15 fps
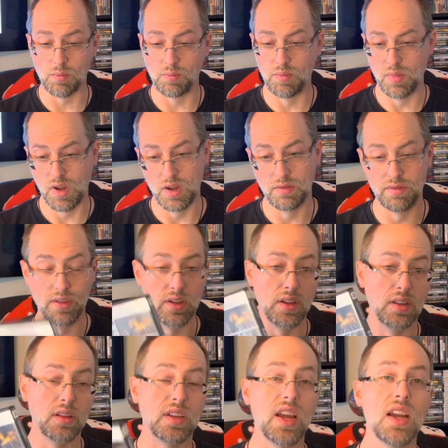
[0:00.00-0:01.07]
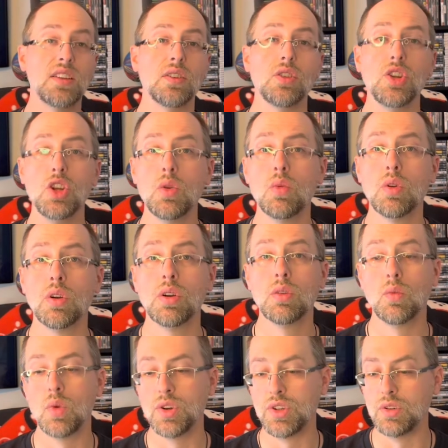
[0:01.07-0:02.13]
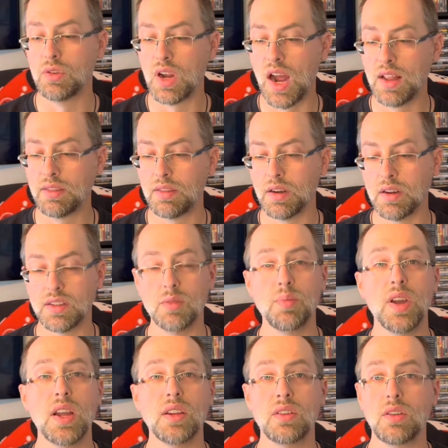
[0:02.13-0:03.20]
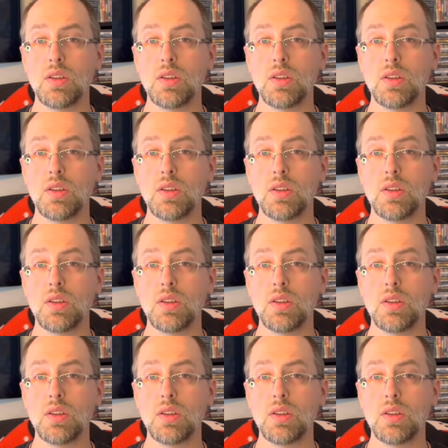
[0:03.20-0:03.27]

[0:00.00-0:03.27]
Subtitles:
of the case here, you were, once you got there at the base,